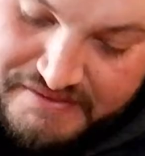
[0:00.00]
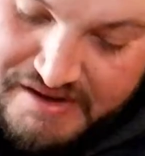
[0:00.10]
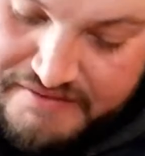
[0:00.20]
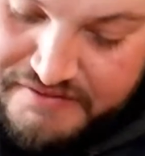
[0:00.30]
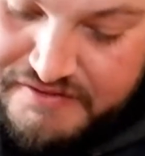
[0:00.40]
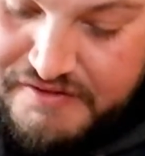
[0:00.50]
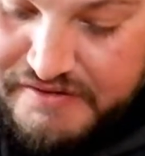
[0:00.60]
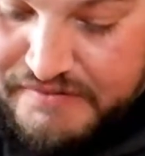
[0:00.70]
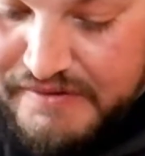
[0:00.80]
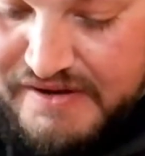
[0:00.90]
after
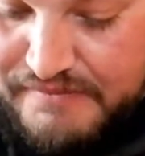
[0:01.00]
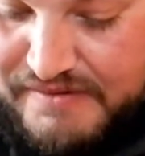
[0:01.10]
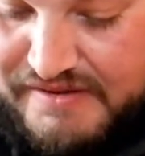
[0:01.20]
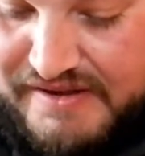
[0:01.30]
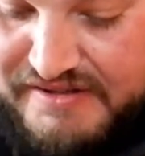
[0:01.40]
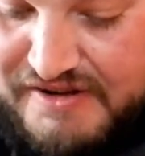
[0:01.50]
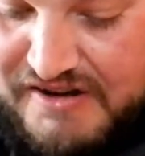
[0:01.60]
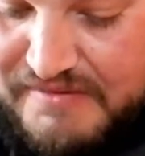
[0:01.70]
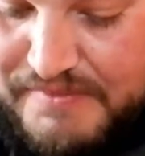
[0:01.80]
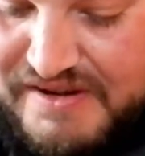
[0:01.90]
cooked. You want to get rid of that
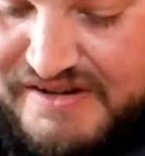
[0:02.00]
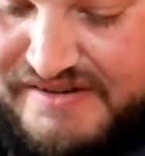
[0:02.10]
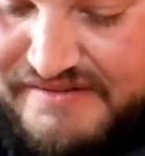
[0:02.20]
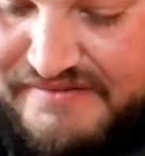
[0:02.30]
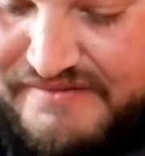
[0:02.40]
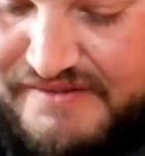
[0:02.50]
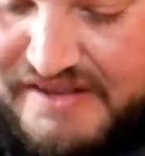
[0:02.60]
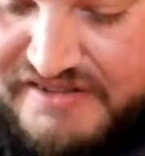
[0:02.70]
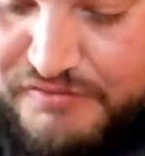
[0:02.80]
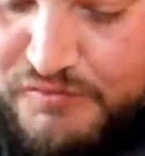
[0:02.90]
dark meat,
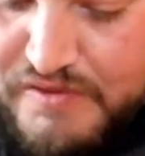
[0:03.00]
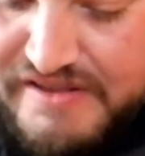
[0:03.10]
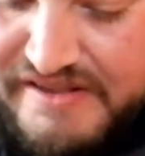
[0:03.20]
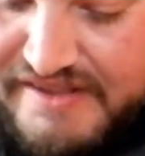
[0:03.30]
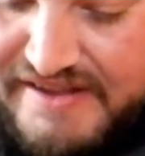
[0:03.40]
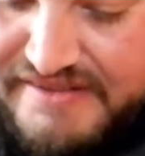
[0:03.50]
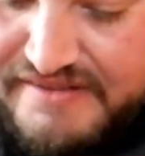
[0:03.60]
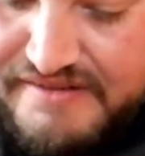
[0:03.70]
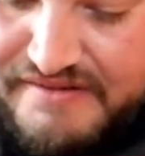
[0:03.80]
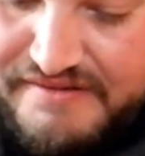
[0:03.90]
unless you really like
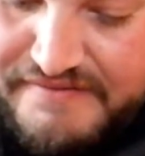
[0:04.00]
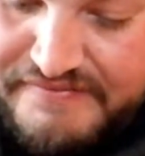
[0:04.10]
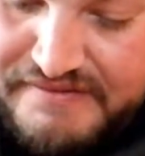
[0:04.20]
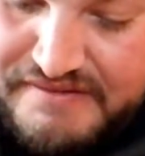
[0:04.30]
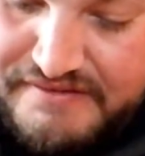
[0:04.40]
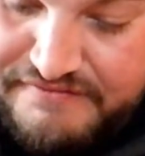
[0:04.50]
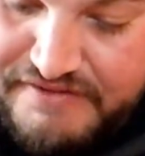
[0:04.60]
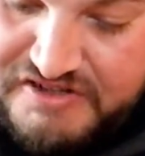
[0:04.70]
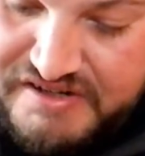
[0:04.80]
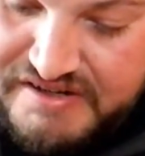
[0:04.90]
fishy